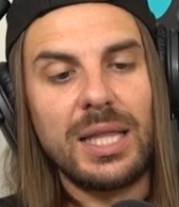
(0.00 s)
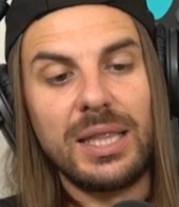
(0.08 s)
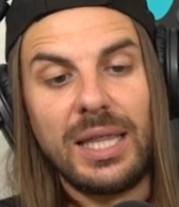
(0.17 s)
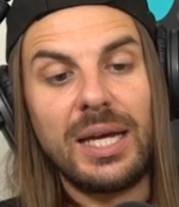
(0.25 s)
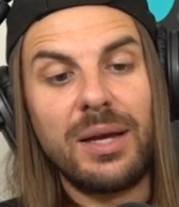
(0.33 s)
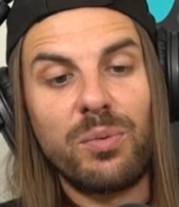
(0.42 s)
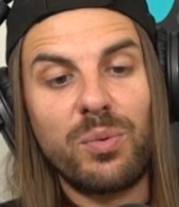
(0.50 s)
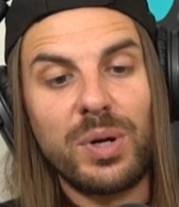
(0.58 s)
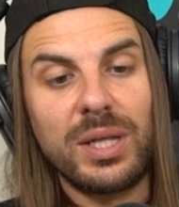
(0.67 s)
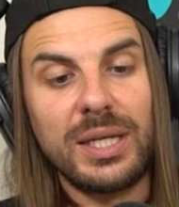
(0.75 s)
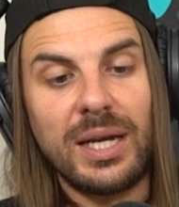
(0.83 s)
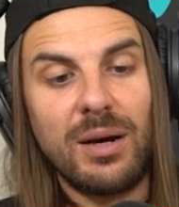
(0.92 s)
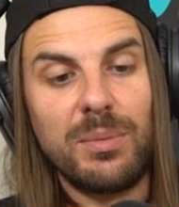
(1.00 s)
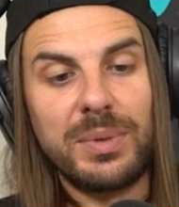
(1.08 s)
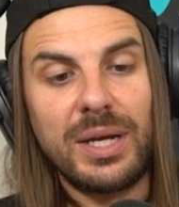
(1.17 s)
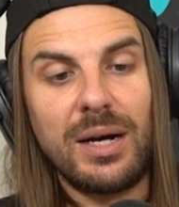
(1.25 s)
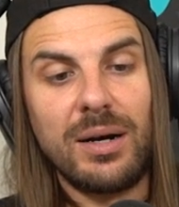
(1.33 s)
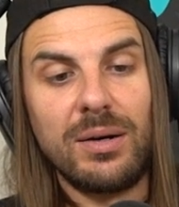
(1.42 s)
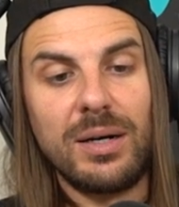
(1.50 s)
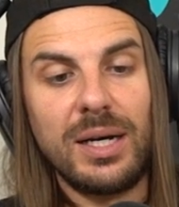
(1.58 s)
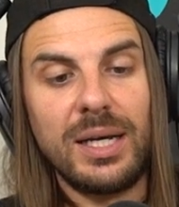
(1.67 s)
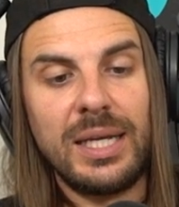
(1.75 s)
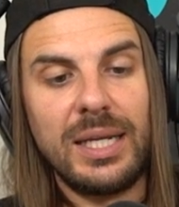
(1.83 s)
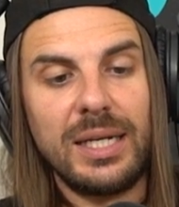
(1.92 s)
They really help me out
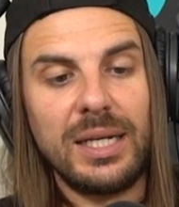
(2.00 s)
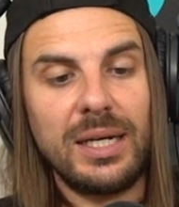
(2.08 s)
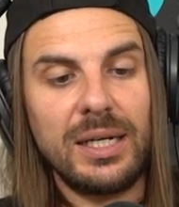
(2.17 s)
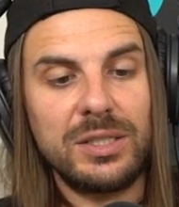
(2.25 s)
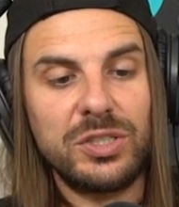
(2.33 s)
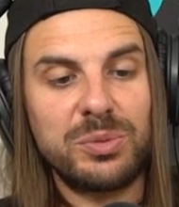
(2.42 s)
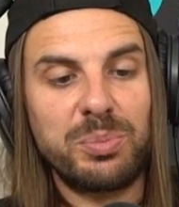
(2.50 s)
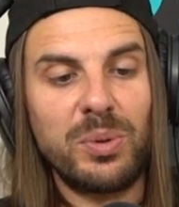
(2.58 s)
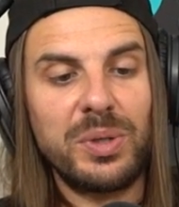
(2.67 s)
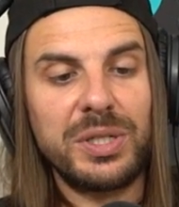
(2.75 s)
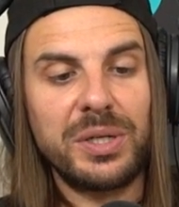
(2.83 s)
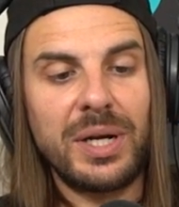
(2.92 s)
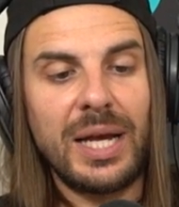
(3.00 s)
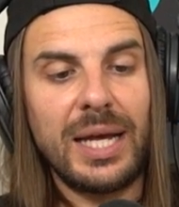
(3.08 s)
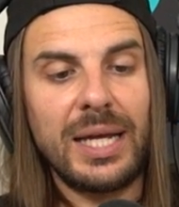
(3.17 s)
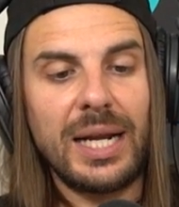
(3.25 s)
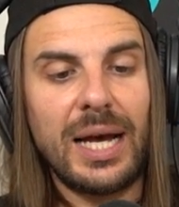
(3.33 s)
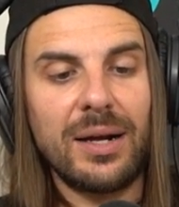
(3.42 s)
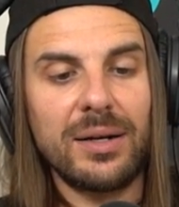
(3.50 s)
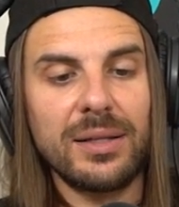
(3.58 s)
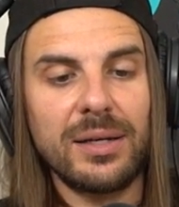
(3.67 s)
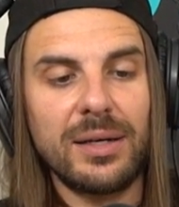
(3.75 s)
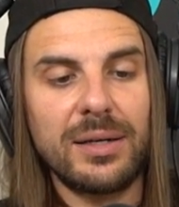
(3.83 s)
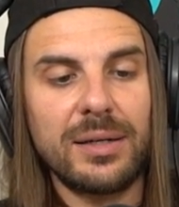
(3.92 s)
in just pulling your head out of the
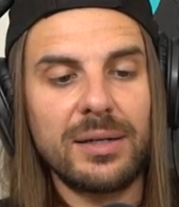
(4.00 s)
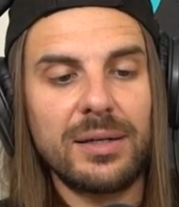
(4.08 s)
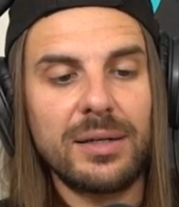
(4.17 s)
gutter.